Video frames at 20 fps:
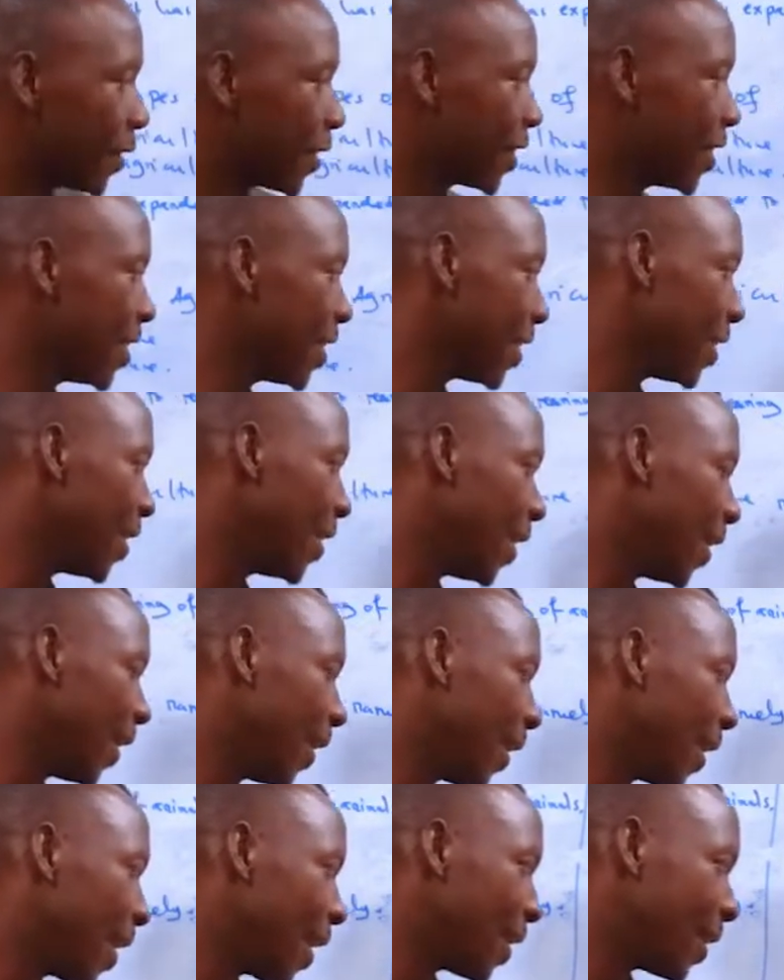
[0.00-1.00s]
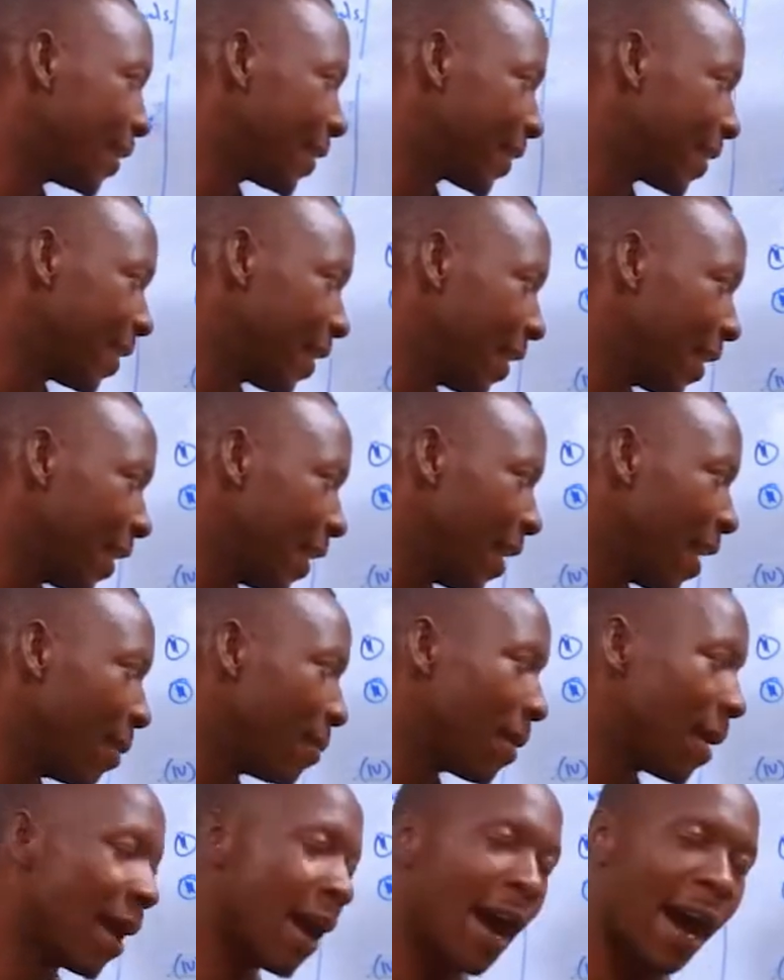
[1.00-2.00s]
skilled and unskilled
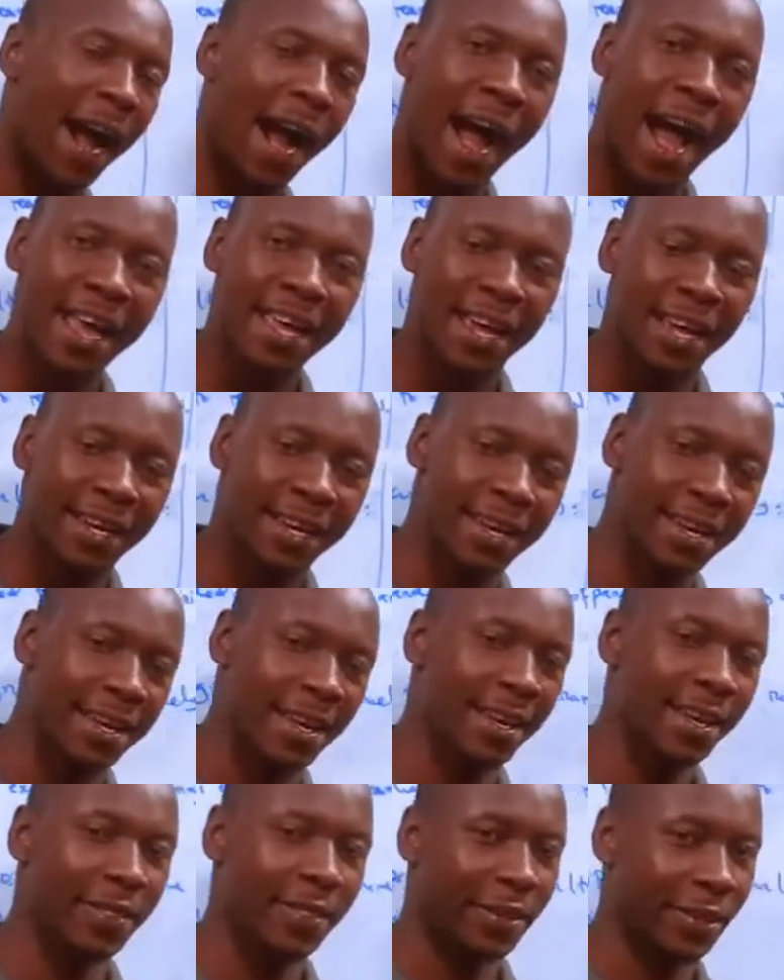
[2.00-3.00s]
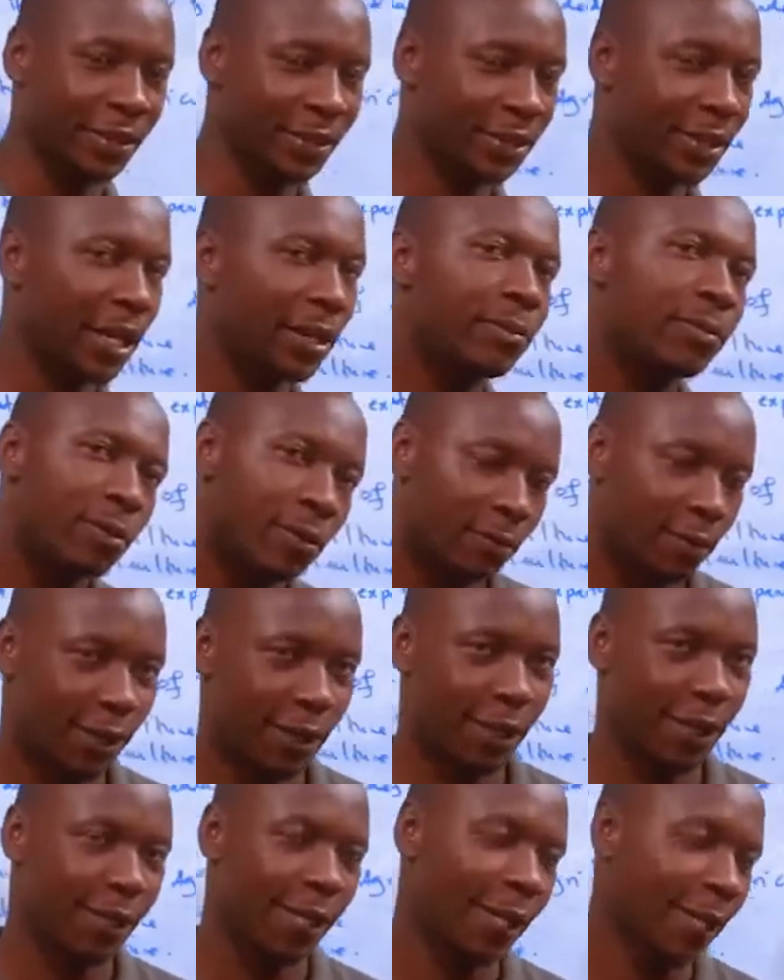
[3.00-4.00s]
labor are hired in these types of
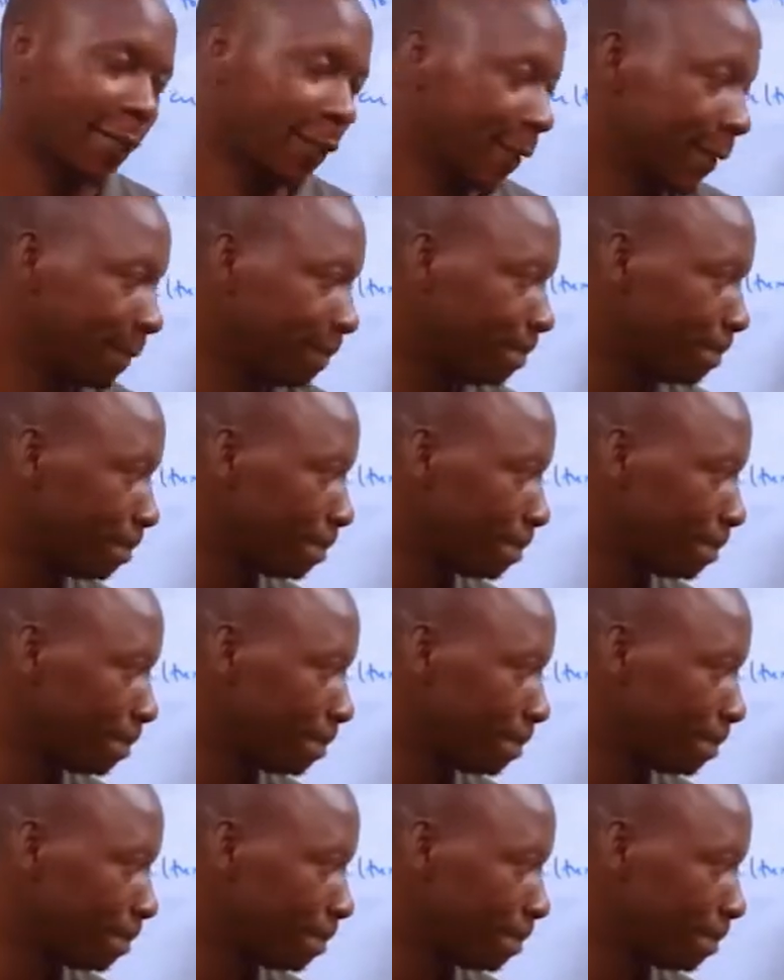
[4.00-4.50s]
agriculture.